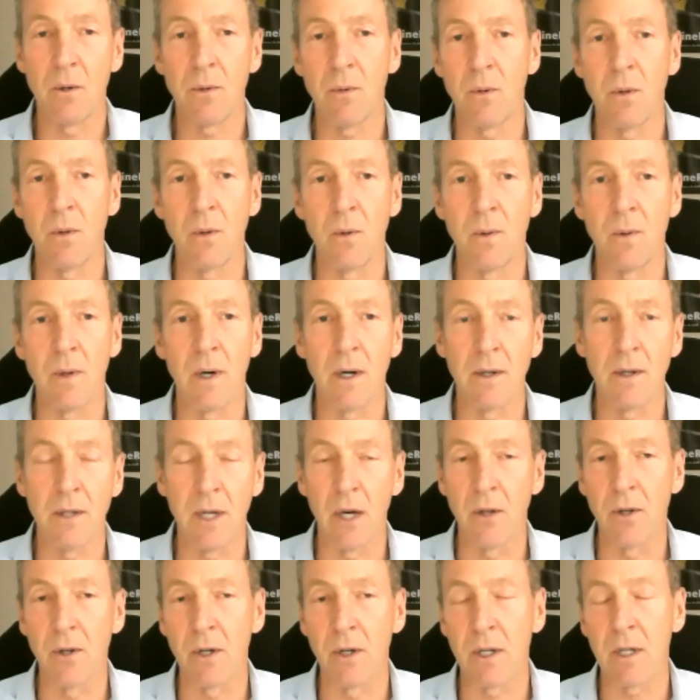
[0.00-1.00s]
through the
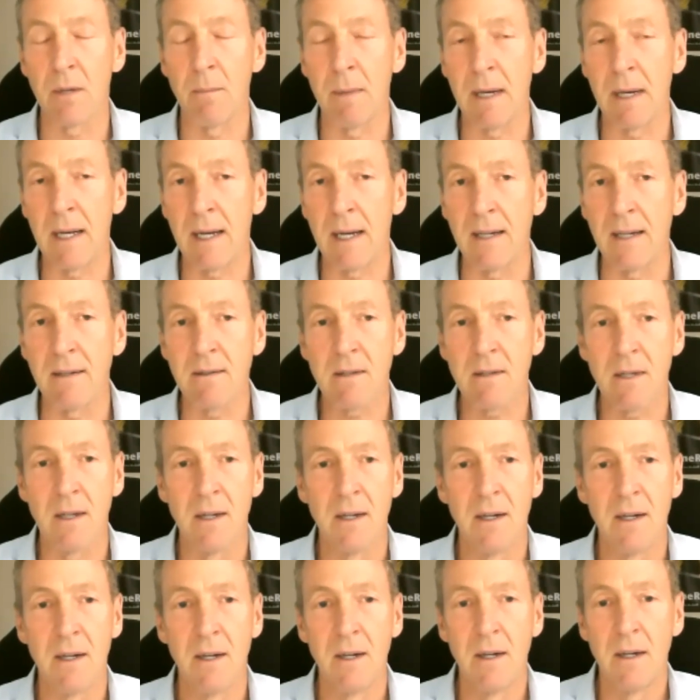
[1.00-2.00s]
other committees.
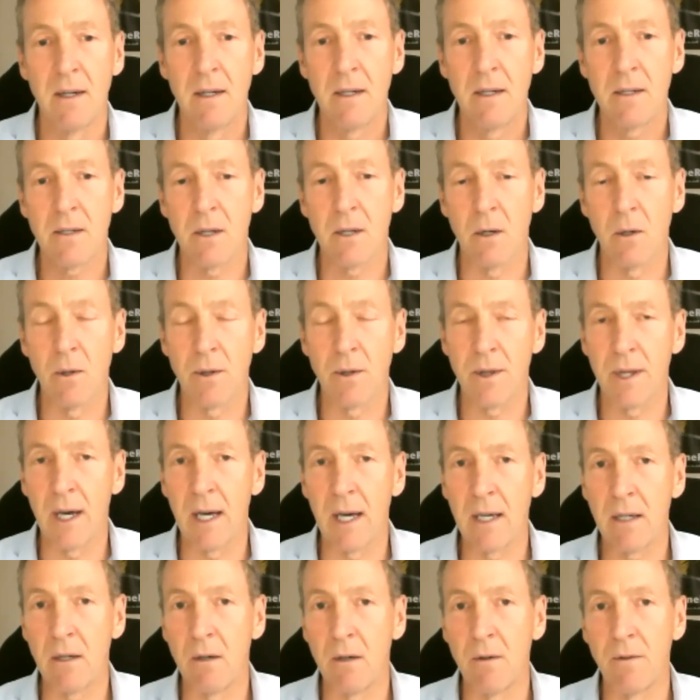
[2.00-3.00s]
So
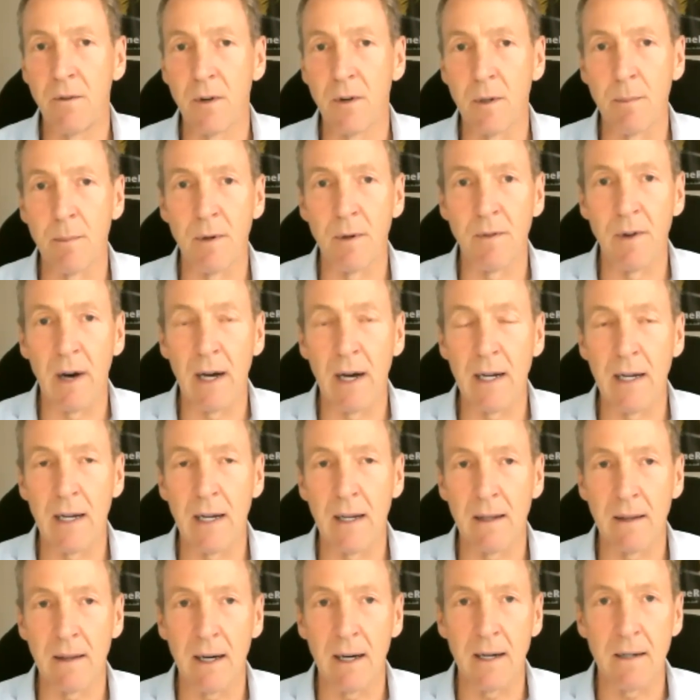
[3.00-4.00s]
thank you for
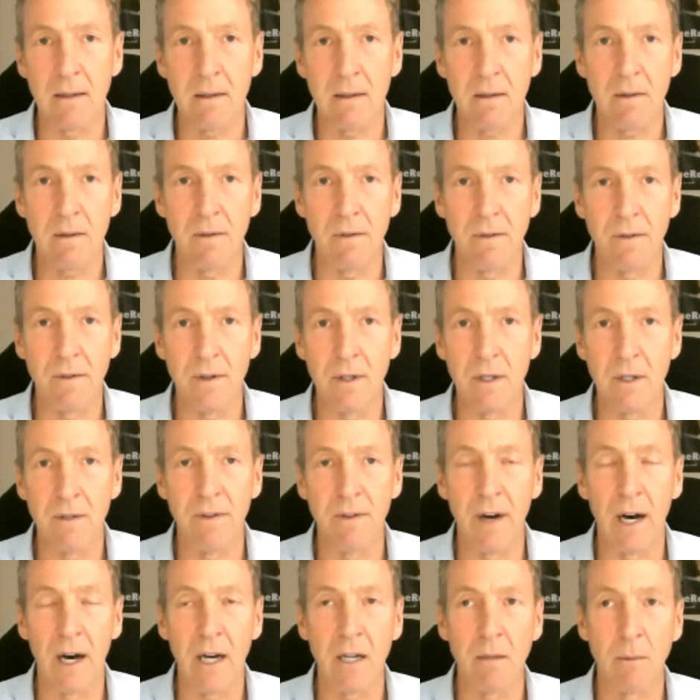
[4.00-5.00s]
providing that
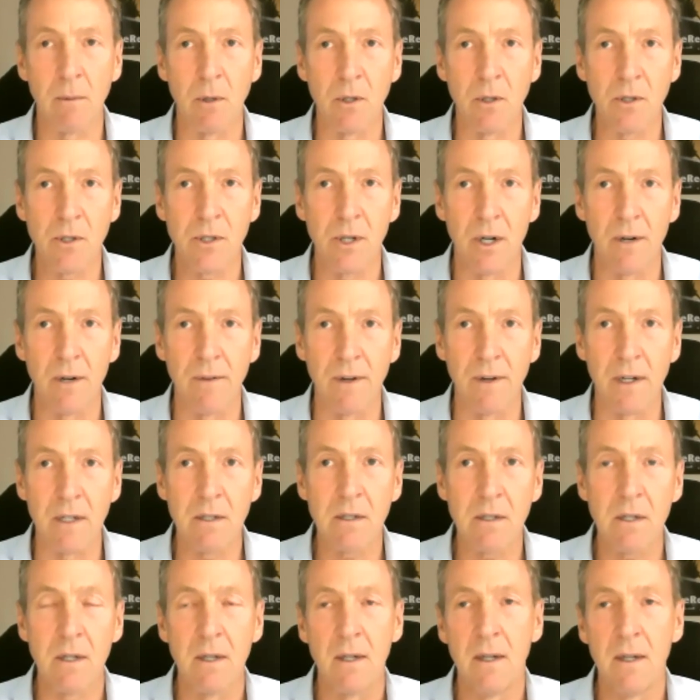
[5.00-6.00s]
invaluable
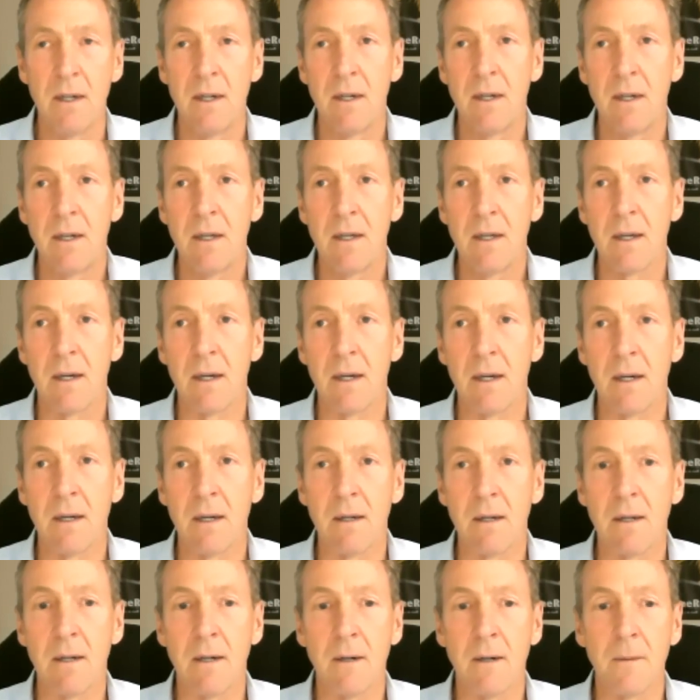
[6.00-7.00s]
service.
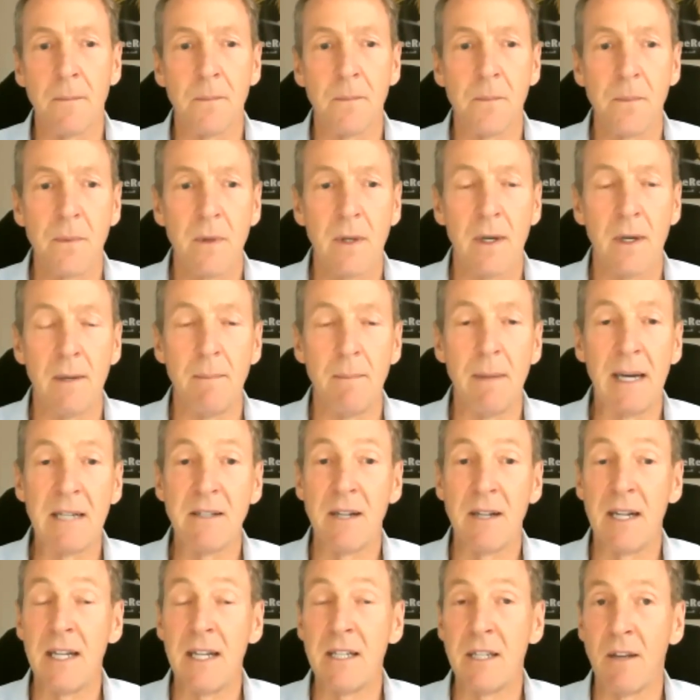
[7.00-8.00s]
And it makes
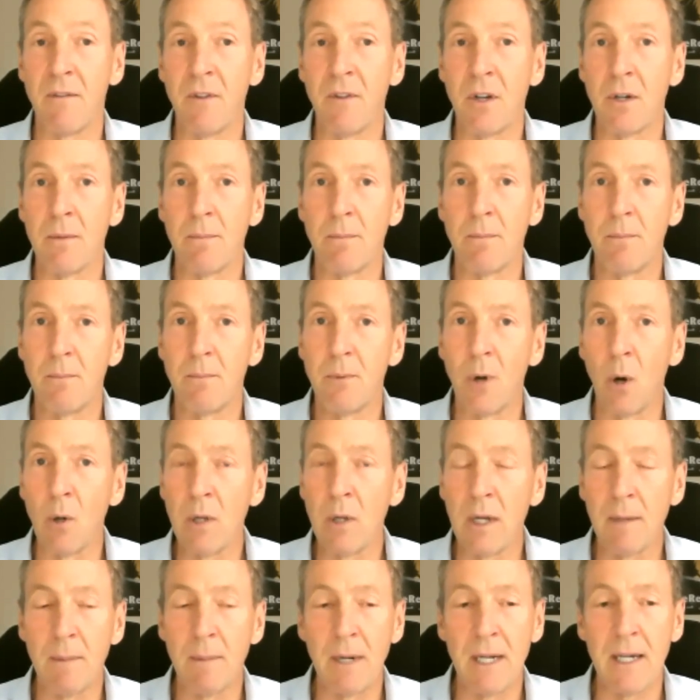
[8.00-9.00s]
it easy. If you're
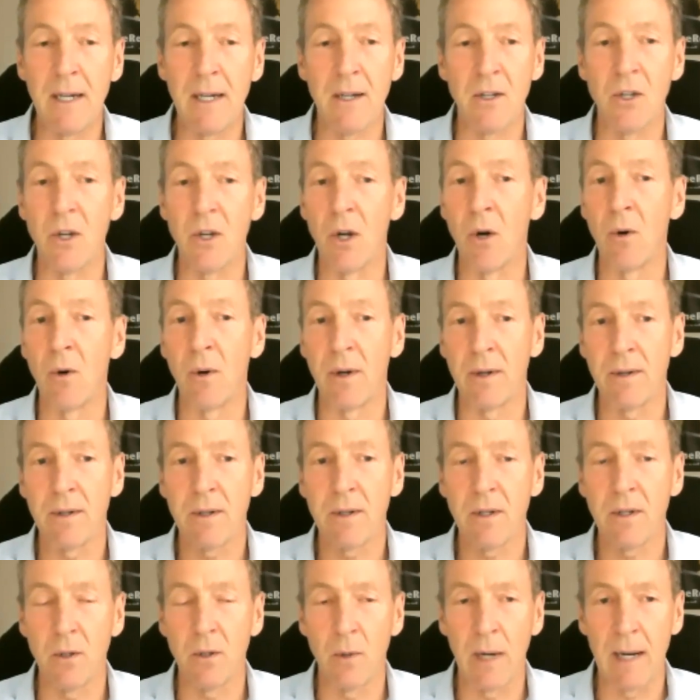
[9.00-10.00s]
pro-liberty and you know
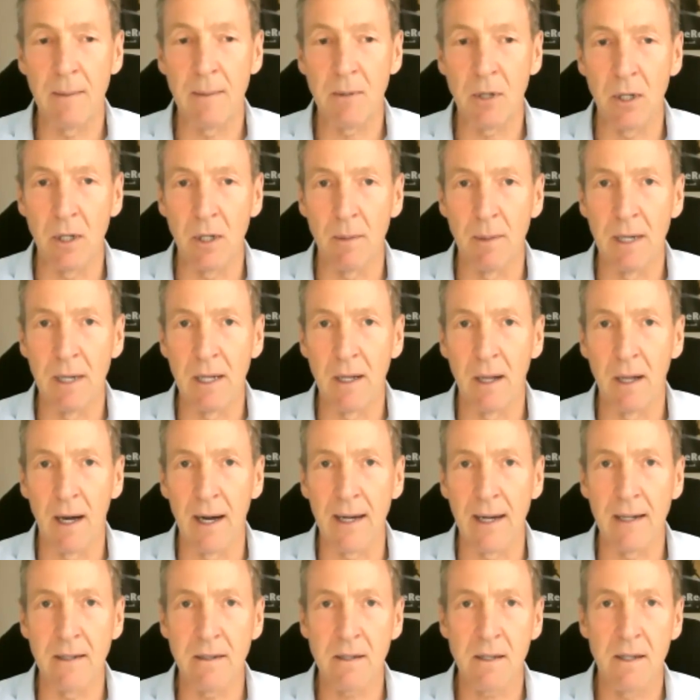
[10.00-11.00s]
New Hampshire Liberty
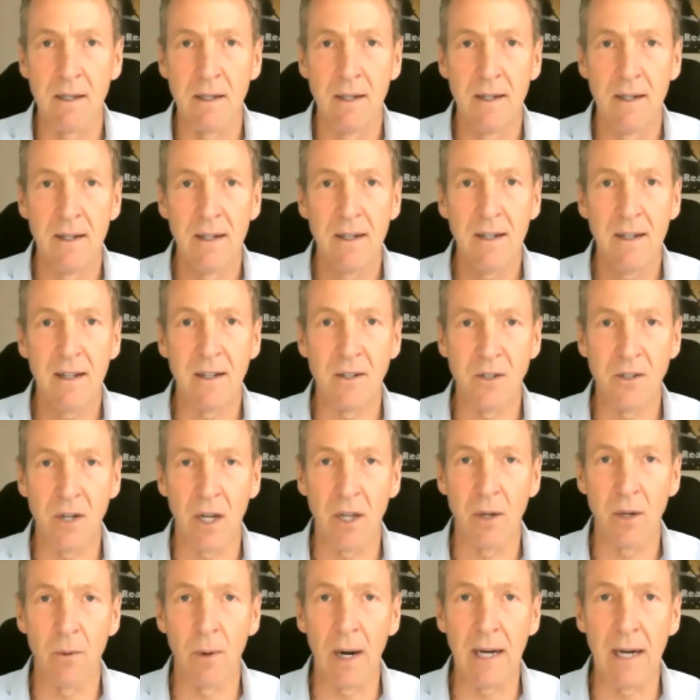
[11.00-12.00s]
Alliance is on
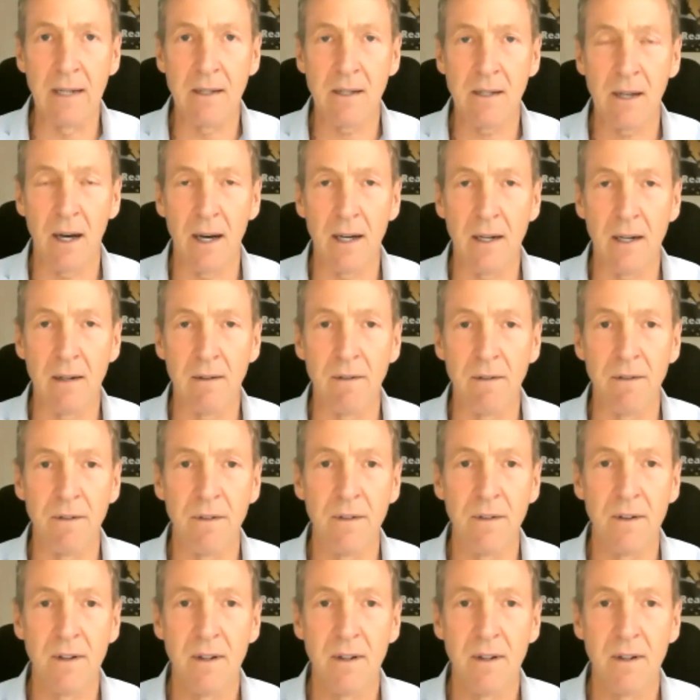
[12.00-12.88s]
the right side of